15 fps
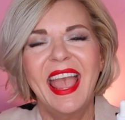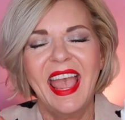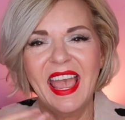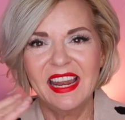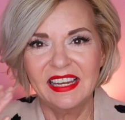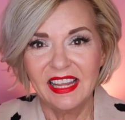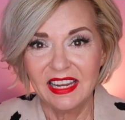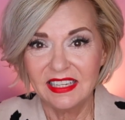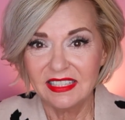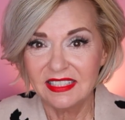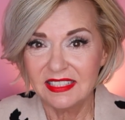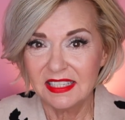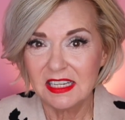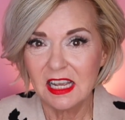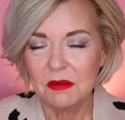and let it
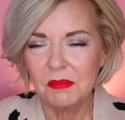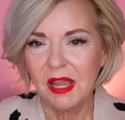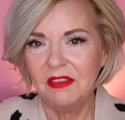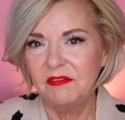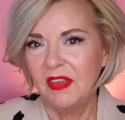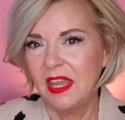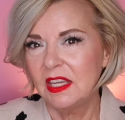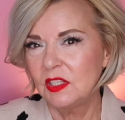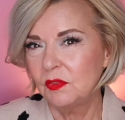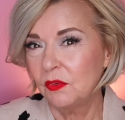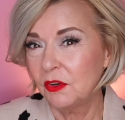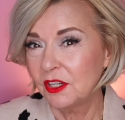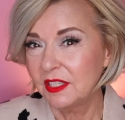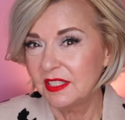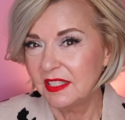sit on my face
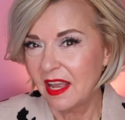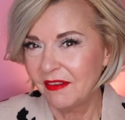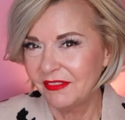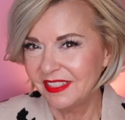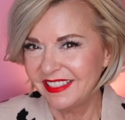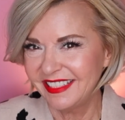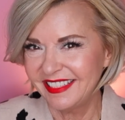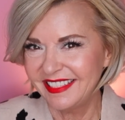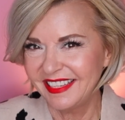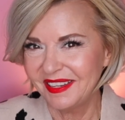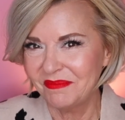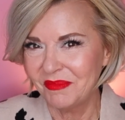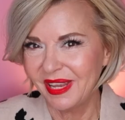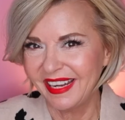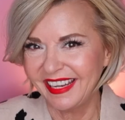for 7 to
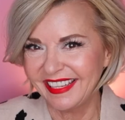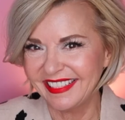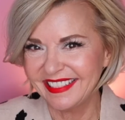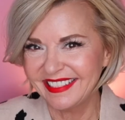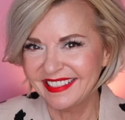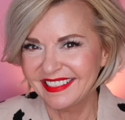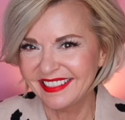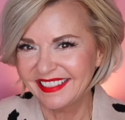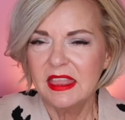10 minutes.